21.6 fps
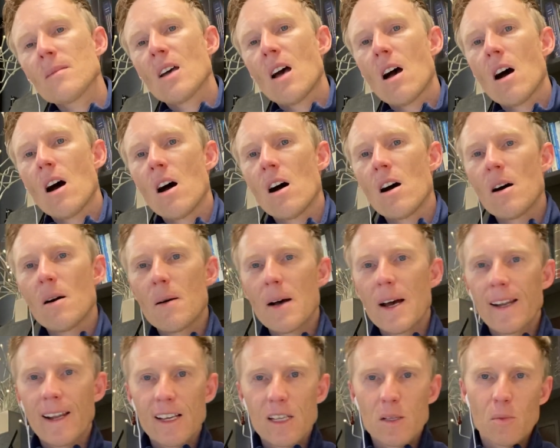
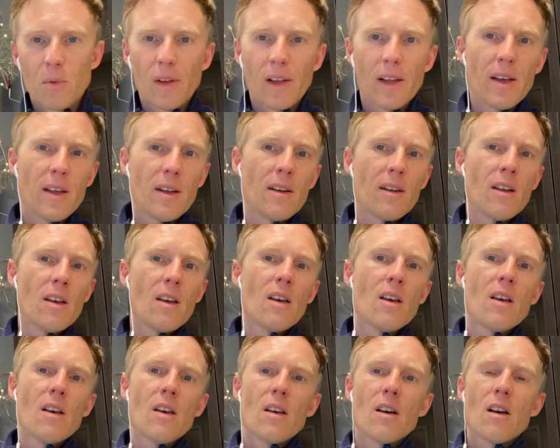and explain
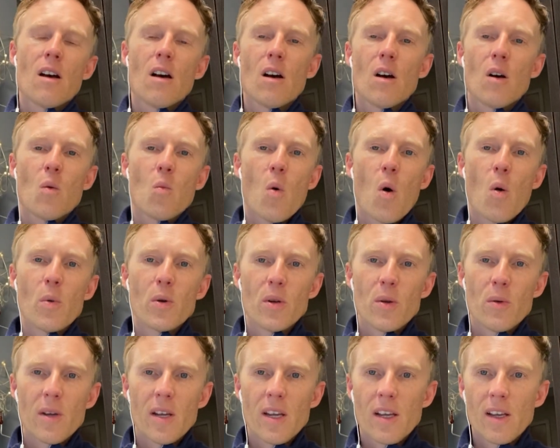what we're
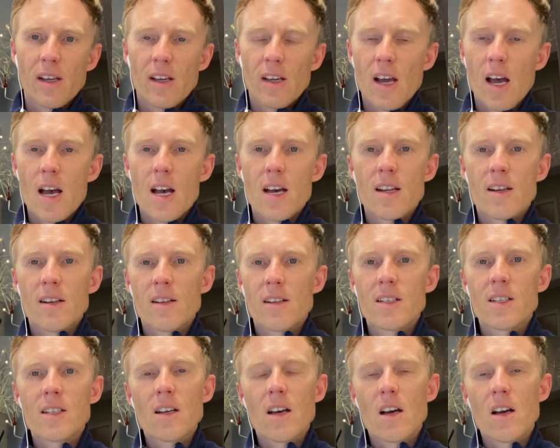doing
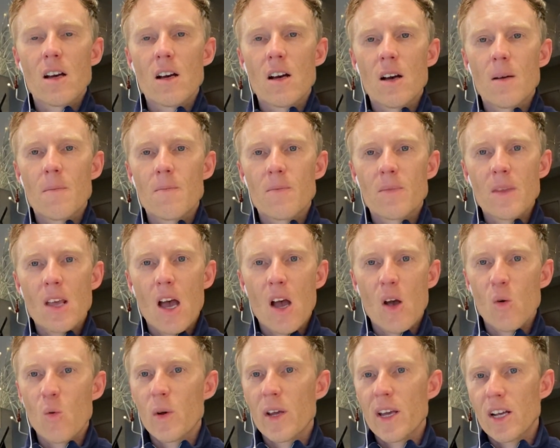and
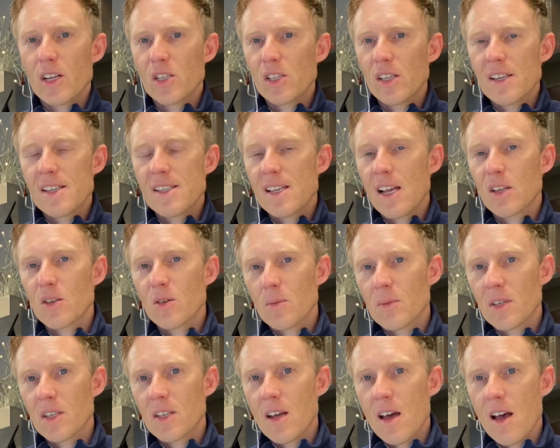how we actually set up
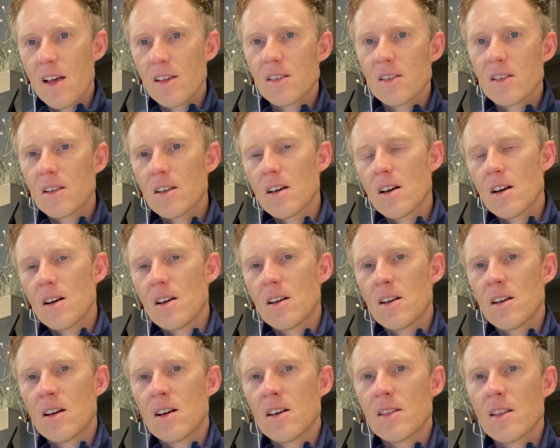the test
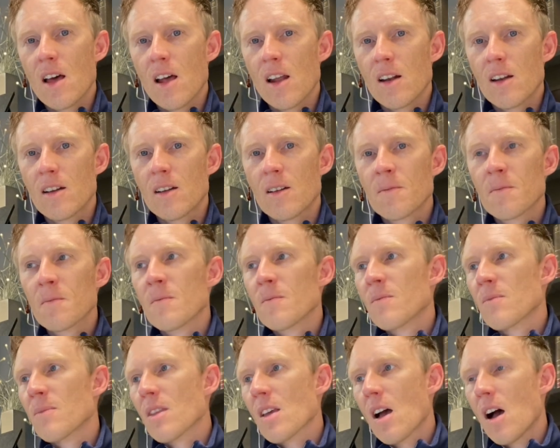and then
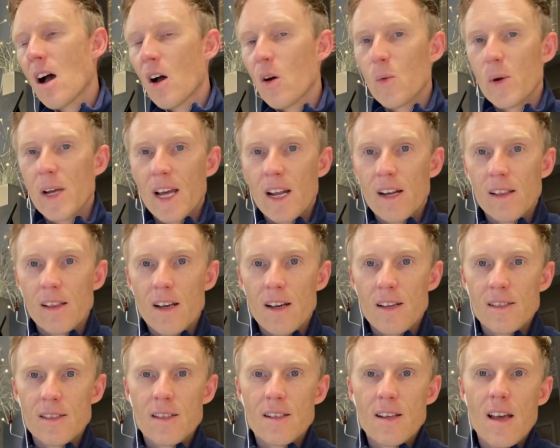how we
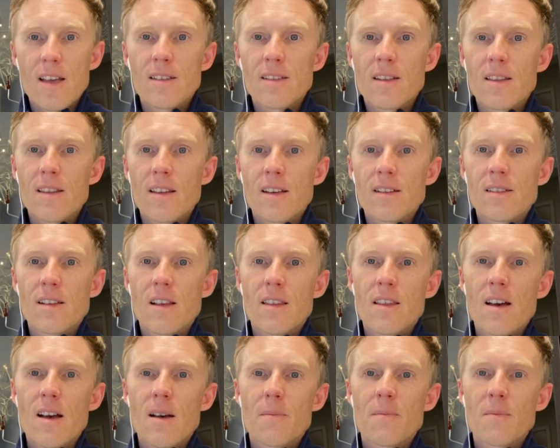analyze the test and things like
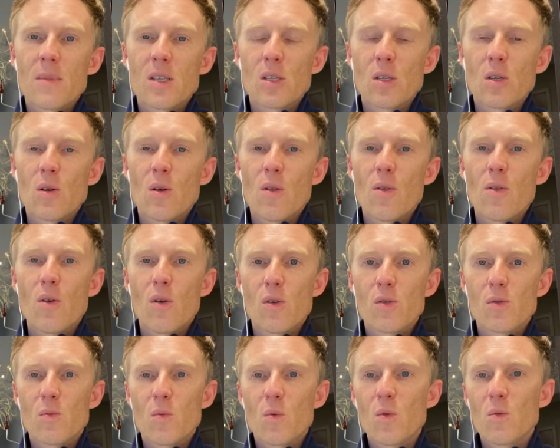that. So
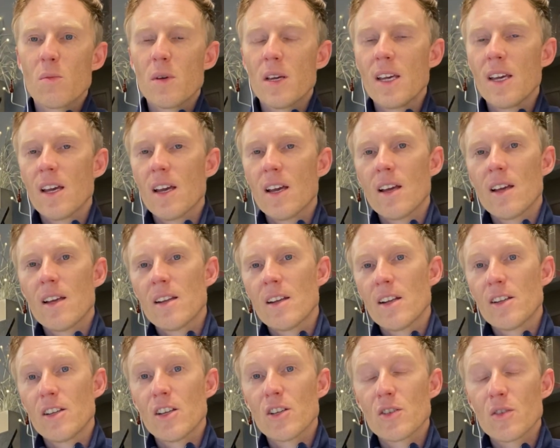those will be in
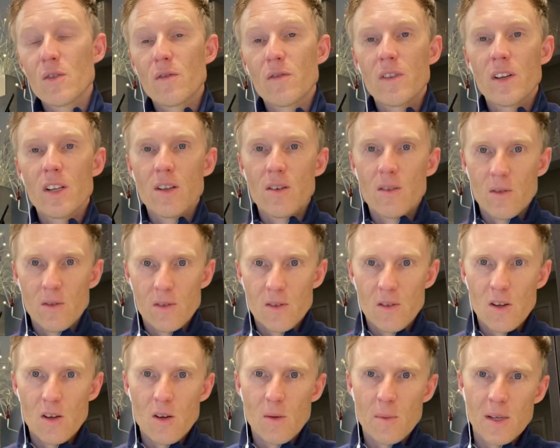additional videos that
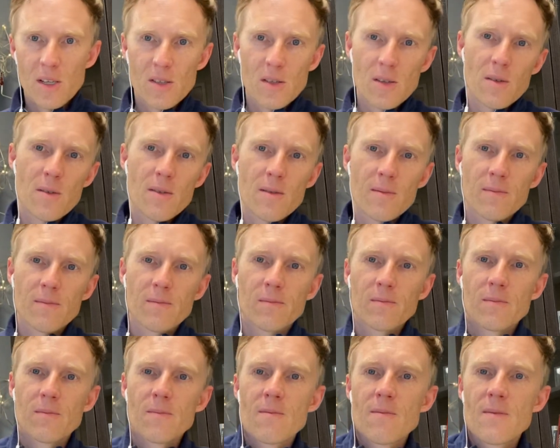are coming soon.
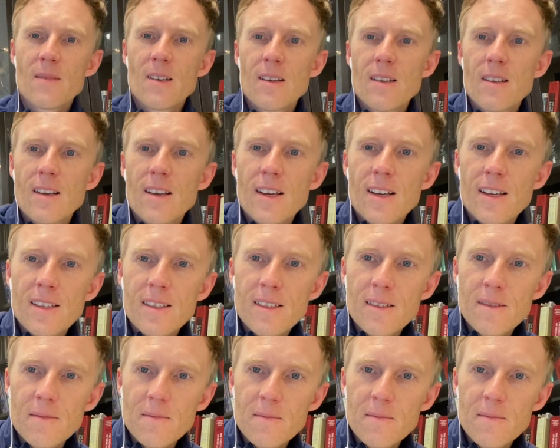Thanks.